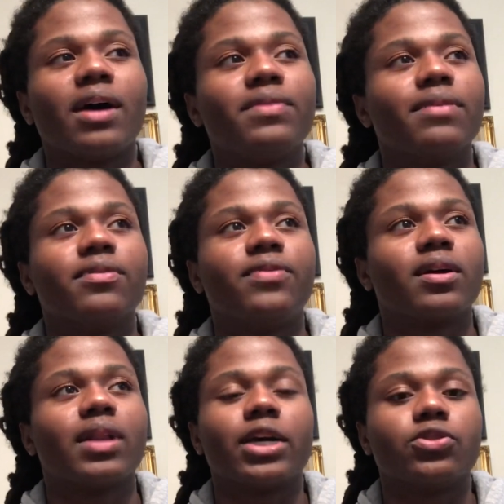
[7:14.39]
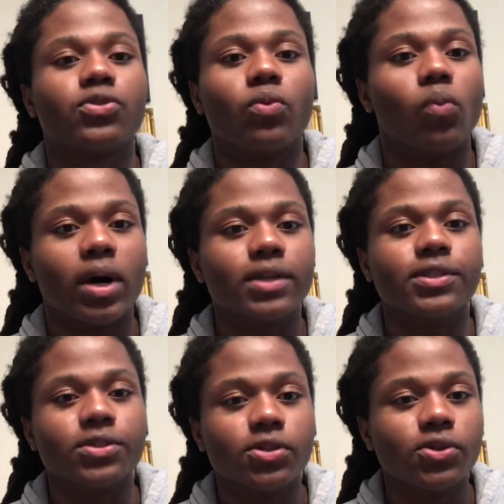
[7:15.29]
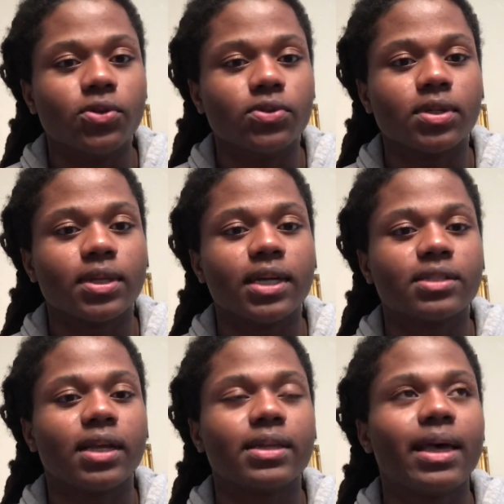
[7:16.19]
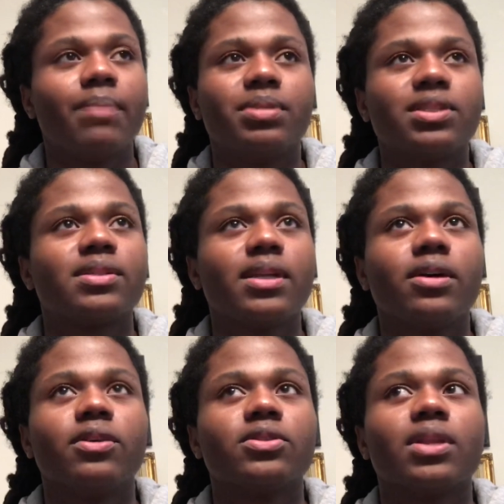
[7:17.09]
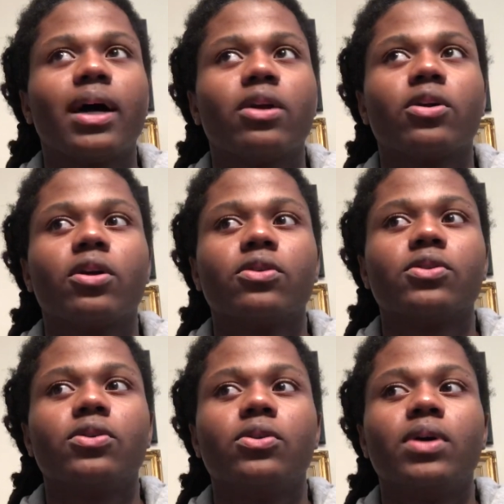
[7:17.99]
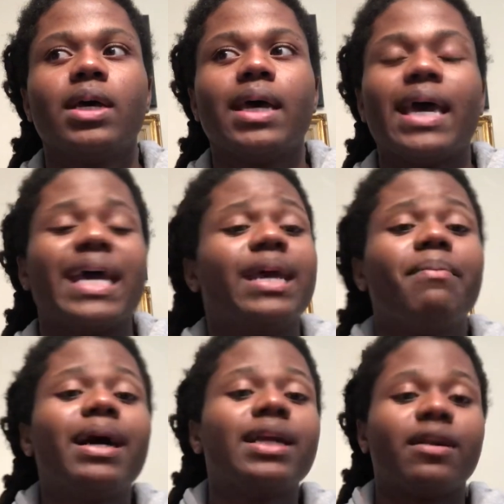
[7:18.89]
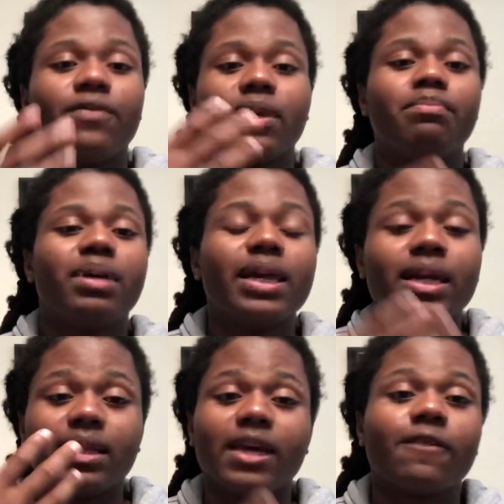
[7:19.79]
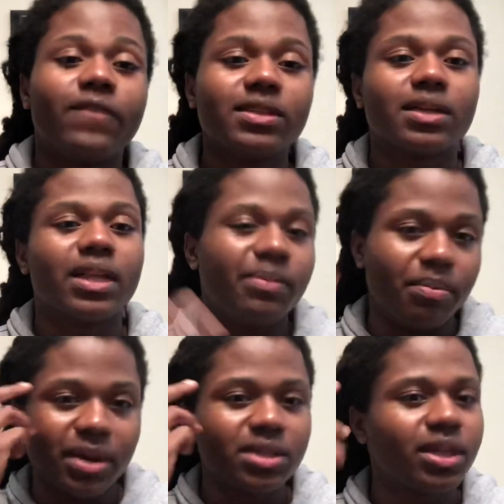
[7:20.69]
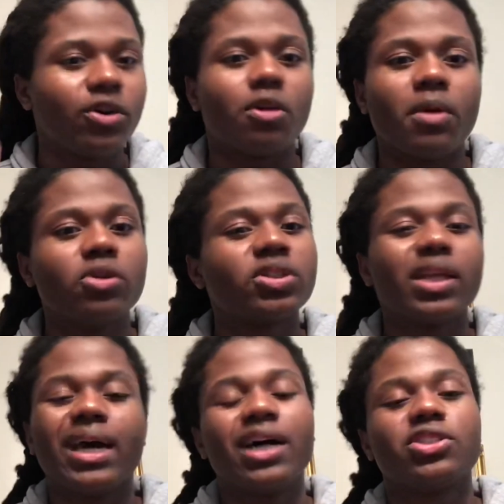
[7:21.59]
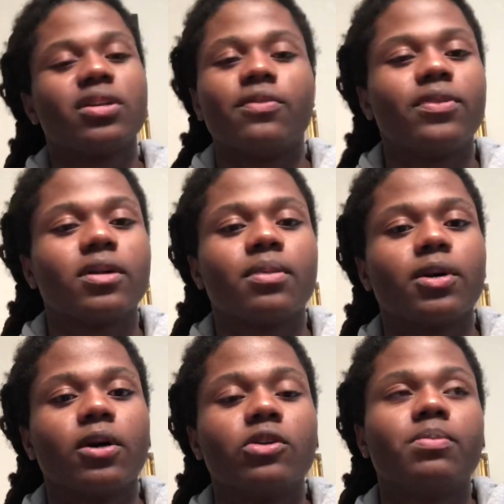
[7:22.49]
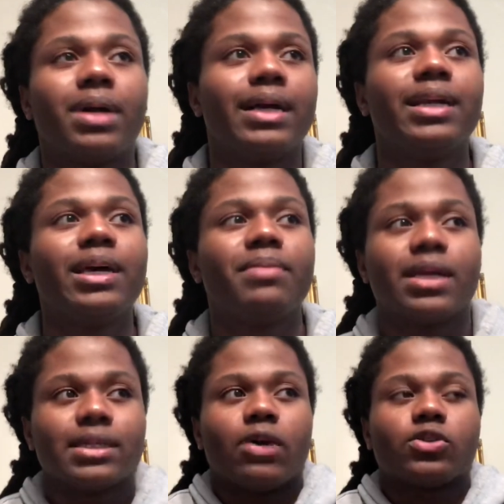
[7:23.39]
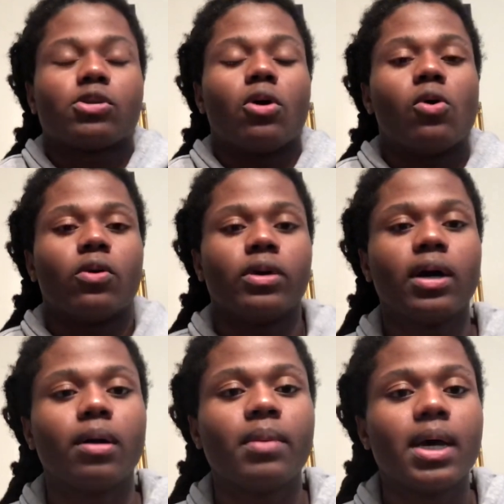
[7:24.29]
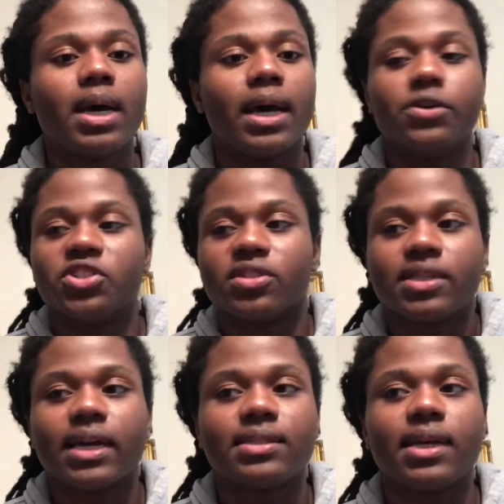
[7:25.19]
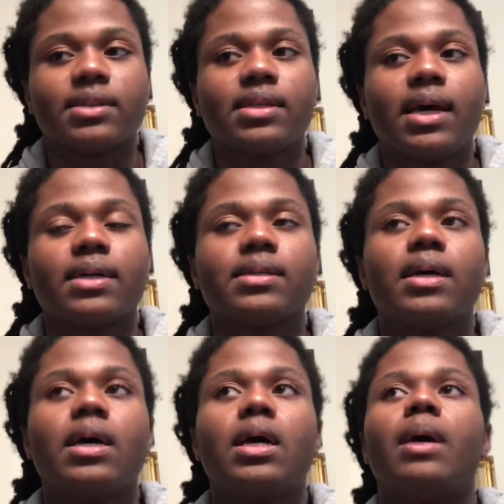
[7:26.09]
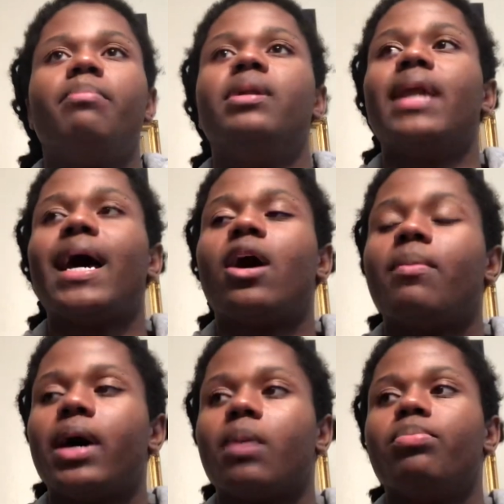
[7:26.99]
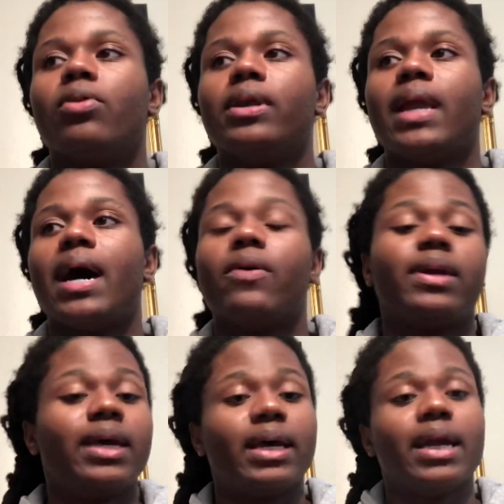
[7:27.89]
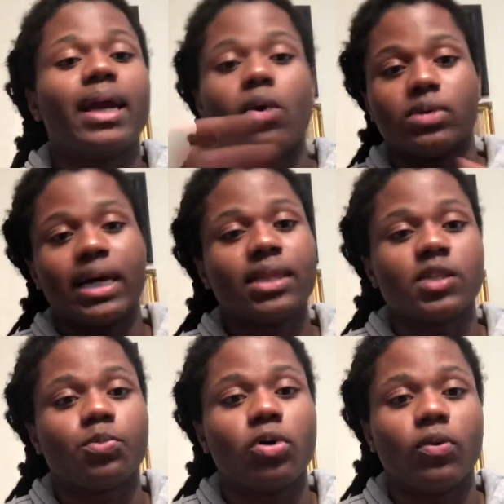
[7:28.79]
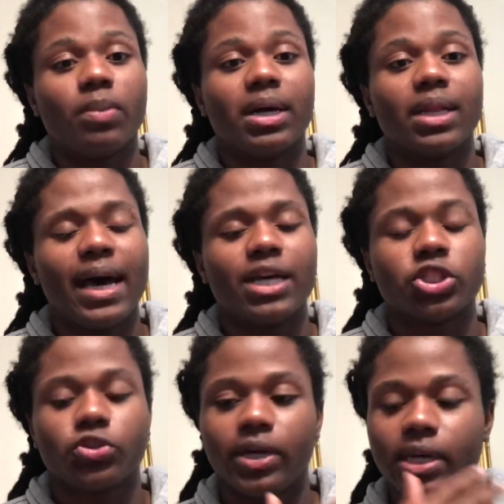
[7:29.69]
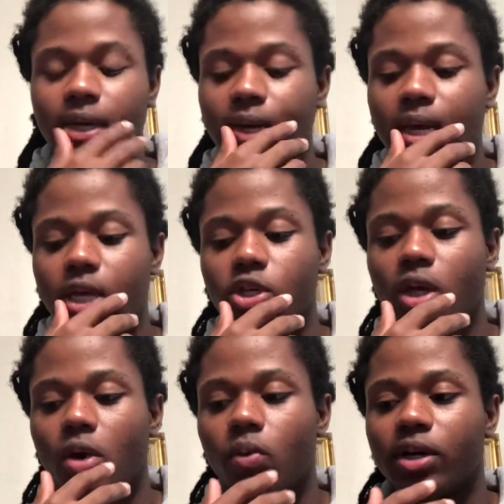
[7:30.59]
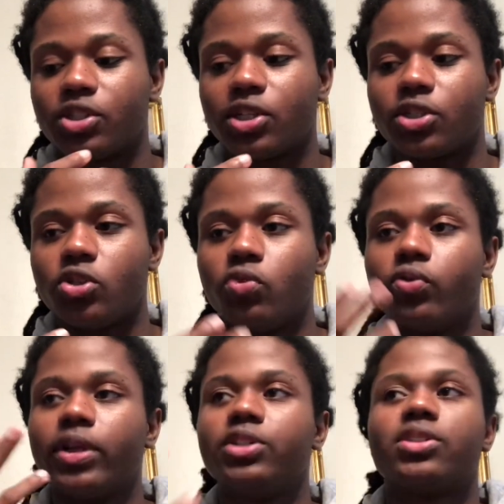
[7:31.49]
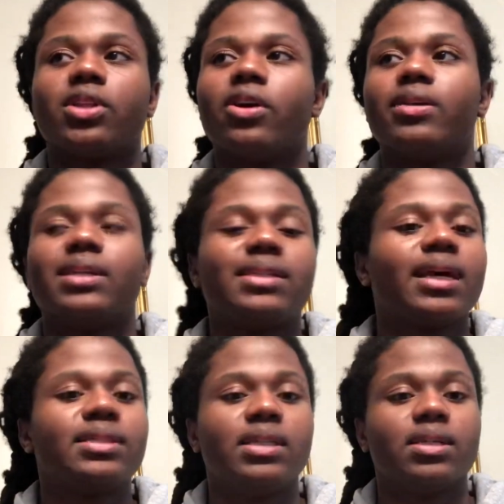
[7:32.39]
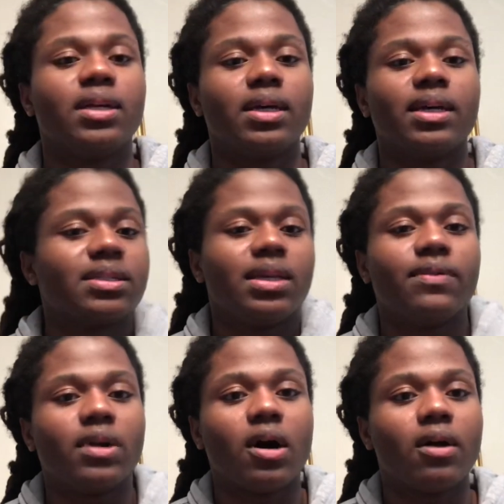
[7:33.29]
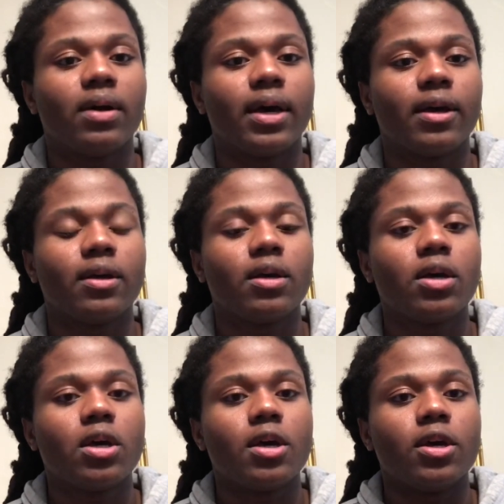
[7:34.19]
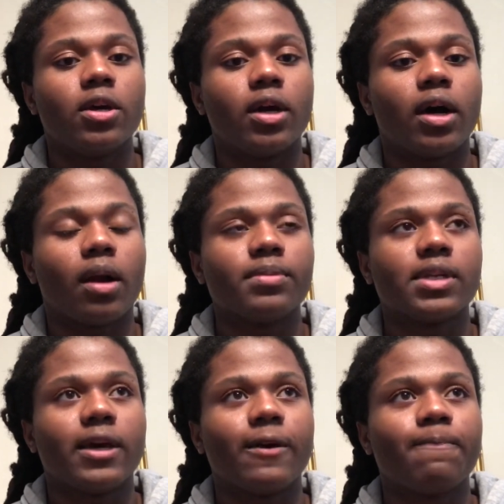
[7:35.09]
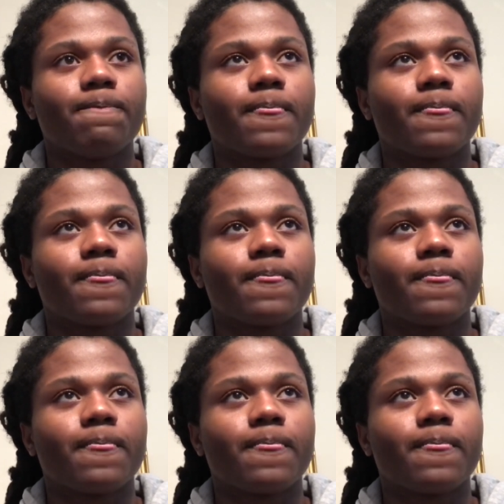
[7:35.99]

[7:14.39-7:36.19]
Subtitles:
I've never fucked like ones and twos and things like that, but just still, there's a lot of girls who, and it might not have been anything physically, but mentally or emotionally, I shouldn't have fucked them girls, but I did because I was so horned up. It was just sex, sex, sex. But now I'm at a point now, and I was at this point with my last streak, where it's just, you really just learn that sex isn't even all that. You know what I'm saying?